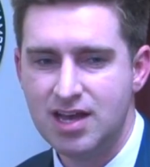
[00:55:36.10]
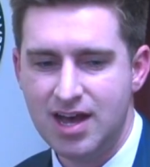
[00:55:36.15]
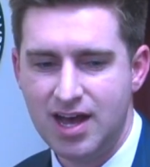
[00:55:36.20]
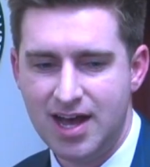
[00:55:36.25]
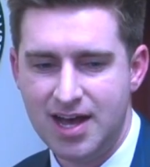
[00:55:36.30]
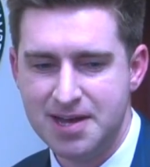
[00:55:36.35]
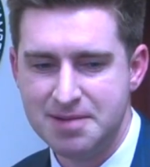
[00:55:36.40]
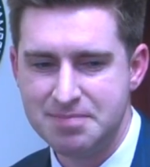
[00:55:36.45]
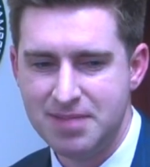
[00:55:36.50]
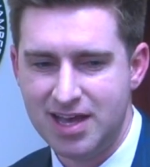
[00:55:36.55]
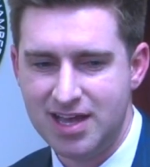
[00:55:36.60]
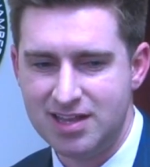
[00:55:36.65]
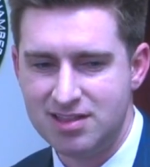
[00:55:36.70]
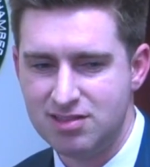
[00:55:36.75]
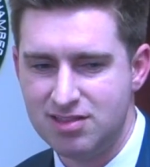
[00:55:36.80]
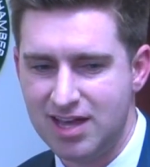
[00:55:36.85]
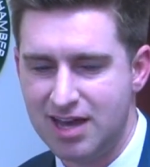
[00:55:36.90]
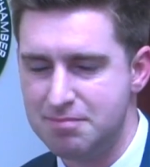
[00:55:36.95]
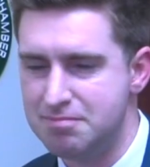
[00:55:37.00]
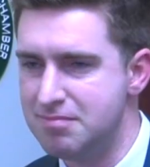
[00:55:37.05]

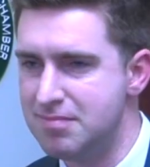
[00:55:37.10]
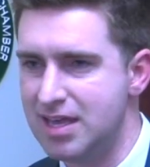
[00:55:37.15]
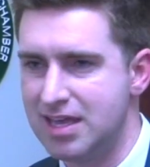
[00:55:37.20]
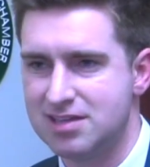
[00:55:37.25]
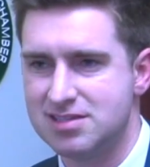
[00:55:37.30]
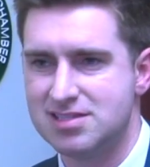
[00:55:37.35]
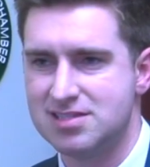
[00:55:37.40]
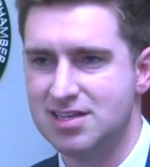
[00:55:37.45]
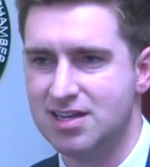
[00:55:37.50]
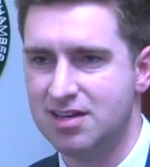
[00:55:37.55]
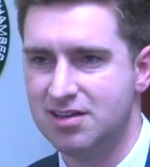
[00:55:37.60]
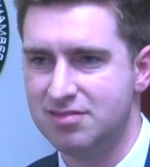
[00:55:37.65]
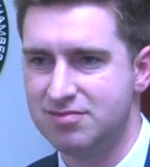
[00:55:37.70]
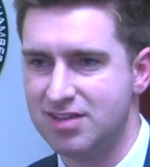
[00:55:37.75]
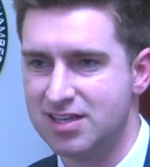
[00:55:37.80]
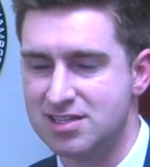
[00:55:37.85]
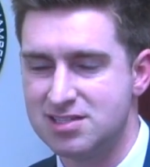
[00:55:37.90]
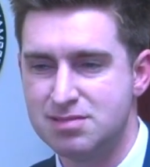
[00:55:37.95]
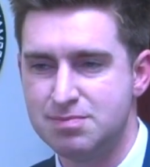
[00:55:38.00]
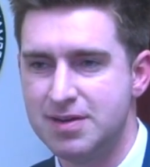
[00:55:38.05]
And that mix of
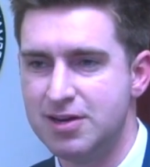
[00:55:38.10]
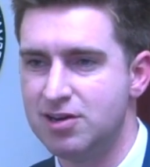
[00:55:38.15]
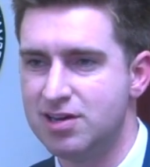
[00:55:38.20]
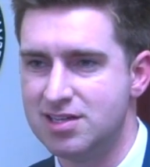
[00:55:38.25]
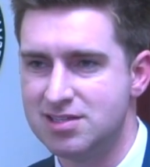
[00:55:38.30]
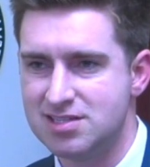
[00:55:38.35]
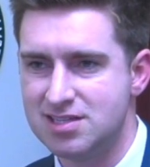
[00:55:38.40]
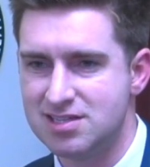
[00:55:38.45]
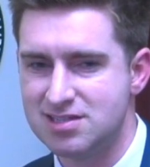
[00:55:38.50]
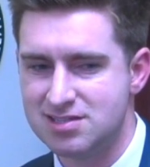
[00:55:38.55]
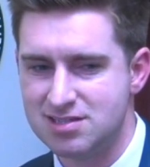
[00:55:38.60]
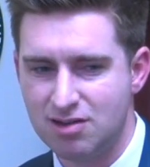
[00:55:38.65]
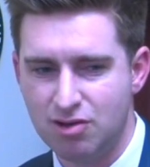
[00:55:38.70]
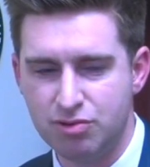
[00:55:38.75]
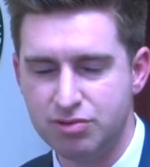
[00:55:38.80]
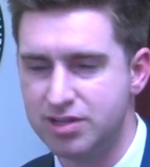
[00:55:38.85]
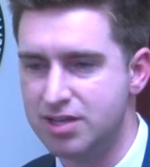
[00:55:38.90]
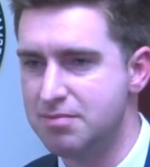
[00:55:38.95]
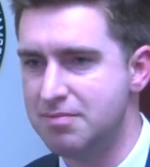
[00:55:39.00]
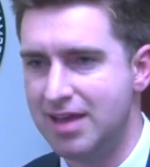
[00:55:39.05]
experiences
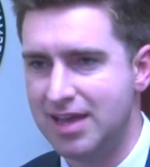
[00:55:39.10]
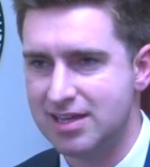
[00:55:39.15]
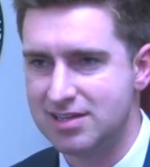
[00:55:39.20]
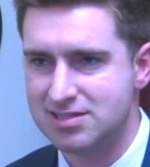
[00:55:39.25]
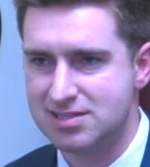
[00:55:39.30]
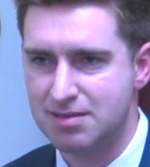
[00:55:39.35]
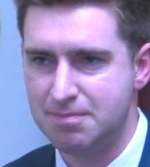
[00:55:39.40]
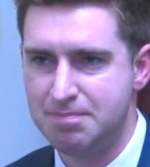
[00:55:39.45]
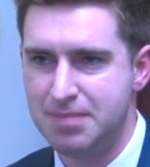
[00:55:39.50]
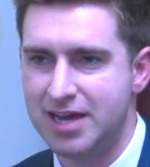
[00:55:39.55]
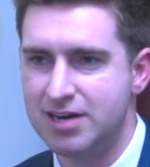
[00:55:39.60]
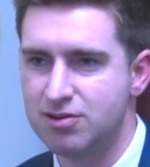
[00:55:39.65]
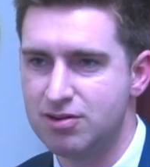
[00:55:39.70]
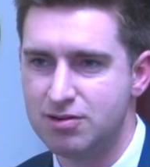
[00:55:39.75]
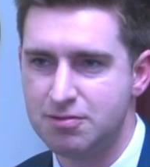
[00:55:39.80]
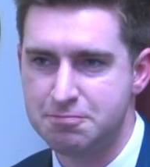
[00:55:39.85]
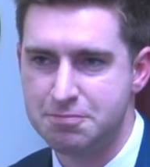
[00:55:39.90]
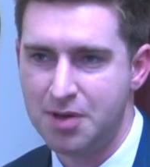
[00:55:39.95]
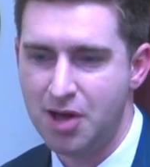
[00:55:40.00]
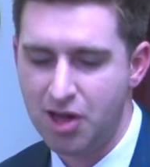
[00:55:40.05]
only makes
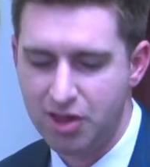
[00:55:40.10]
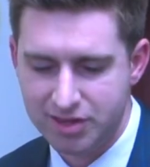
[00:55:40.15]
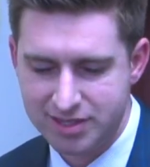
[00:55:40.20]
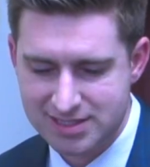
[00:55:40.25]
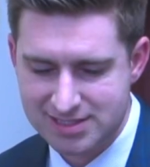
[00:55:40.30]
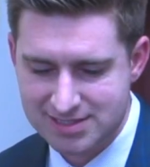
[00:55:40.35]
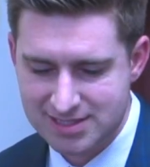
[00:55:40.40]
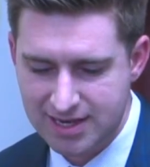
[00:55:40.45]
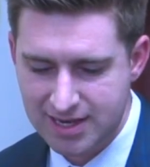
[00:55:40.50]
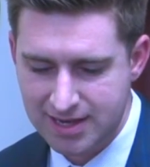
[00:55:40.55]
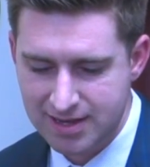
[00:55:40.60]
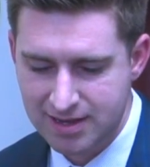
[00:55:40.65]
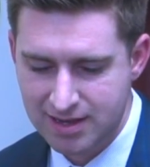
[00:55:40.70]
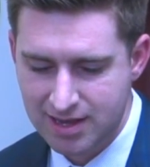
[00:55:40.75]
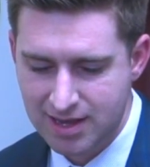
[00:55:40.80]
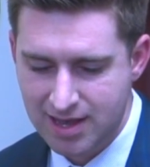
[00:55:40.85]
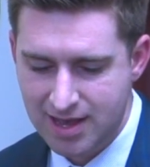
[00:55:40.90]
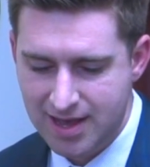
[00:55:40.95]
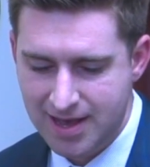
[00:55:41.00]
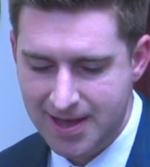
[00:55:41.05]
better policy.
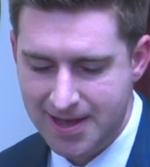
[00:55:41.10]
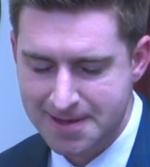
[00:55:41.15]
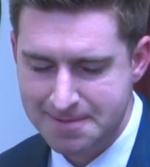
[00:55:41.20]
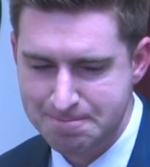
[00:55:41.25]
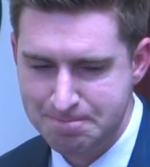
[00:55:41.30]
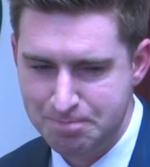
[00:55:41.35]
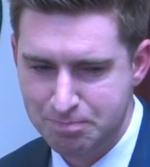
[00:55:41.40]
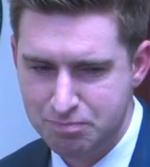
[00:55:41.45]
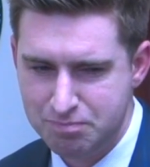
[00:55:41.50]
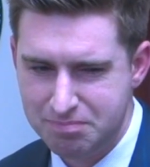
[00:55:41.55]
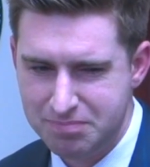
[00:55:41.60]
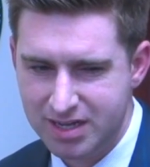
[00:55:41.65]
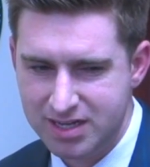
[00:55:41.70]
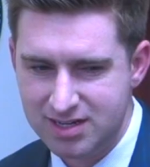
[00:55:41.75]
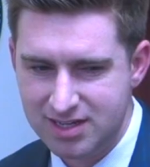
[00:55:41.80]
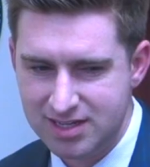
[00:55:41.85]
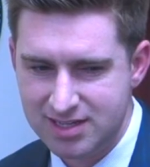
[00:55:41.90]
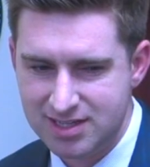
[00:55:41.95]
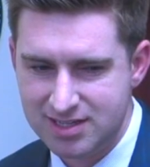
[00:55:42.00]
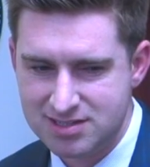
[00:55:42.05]
But
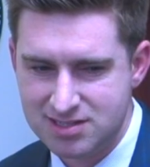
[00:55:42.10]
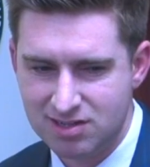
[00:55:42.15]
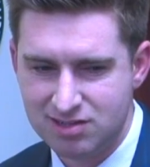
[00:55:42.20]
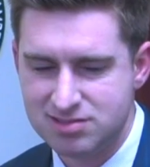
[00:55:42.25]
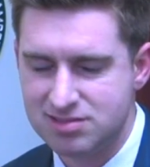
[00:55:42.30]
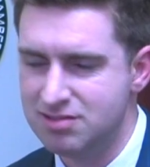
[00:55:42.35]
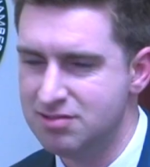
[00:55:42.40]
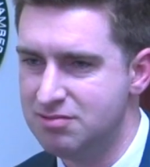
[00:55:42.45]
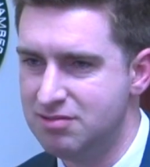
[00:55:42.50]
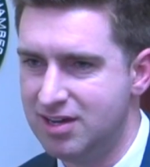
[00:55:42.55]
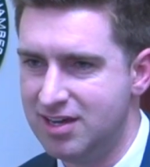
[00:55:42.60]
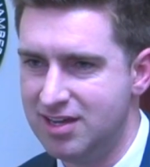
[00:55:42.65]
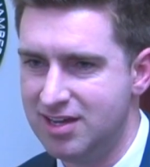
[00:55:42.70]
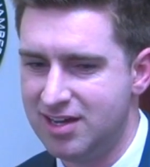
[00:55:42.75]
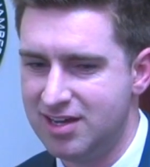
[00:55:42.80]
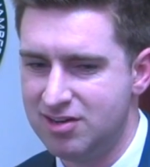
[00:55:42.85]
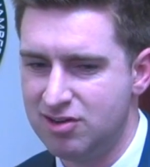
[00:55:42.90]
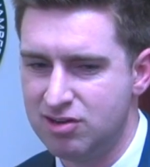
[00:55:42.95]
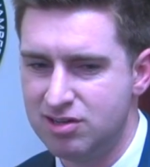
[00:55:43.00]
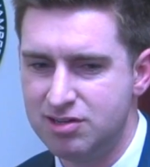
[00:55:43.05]
it's also,
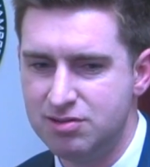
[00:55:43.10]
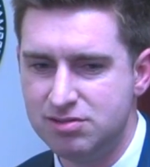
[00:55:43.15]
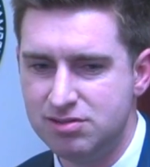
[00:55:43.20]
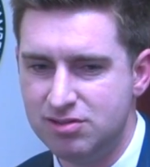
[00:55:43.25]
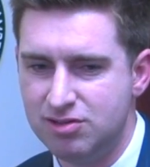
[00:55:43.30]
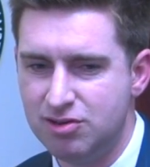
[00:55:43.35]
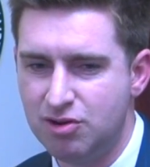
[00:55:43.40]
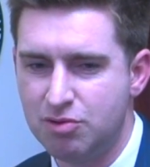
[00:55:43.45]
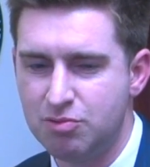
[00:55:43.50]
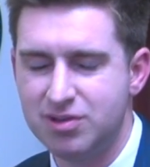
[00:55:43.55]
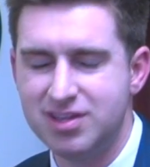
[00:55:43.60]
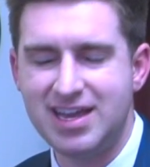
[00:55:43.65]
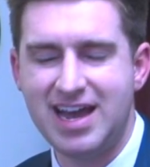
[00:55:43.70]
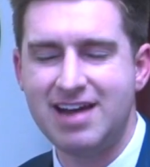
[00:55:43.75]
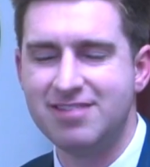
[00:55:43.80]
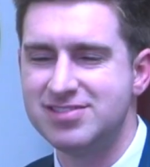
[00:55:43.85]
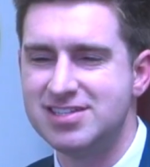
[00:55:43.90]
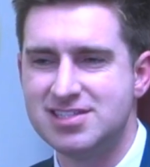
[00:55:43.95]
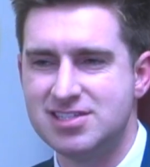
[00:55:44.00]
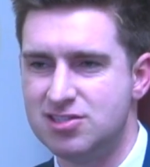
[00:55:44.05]
I'd argue, you don't really
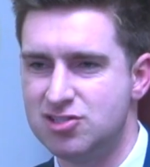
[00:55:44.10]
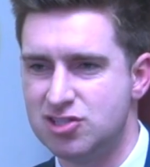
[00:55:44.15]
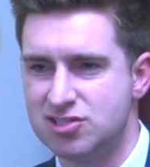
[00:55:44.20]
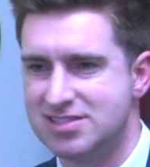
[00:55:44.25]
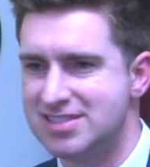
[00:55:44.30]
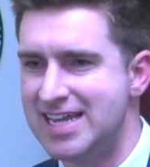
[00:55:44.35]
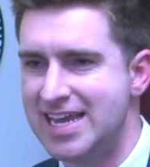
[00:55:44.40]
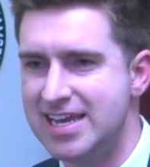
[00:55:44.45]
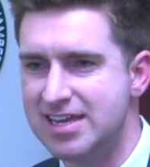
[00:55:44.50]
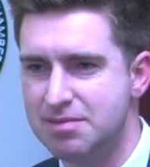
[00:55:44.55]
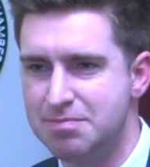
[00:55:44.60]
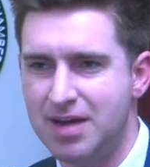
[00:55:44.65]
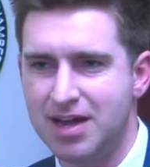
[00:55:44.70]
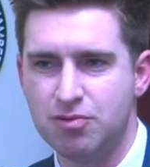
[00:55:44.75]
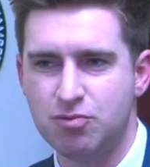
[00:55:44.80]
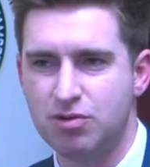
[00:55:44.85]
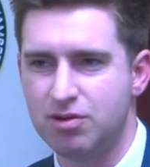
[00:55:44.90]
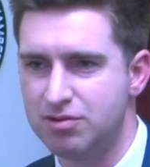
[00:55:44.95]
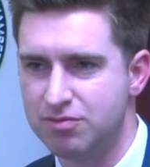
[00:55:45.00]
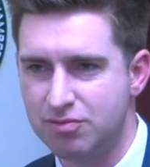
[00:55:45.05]
have to just take my
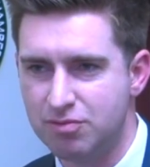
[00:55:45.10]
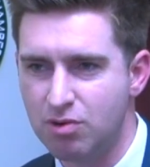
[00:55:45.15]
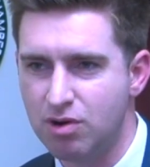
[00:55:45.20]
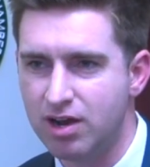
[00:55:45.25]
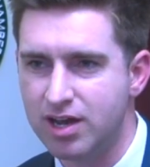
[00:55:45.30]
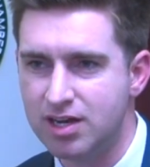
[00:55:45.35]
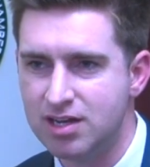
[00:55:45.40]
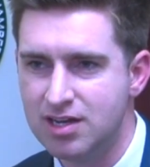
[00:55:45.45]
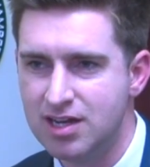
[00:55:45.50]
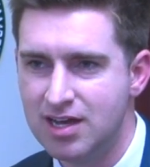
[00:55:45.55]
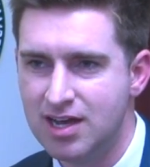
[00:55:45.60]
word for it.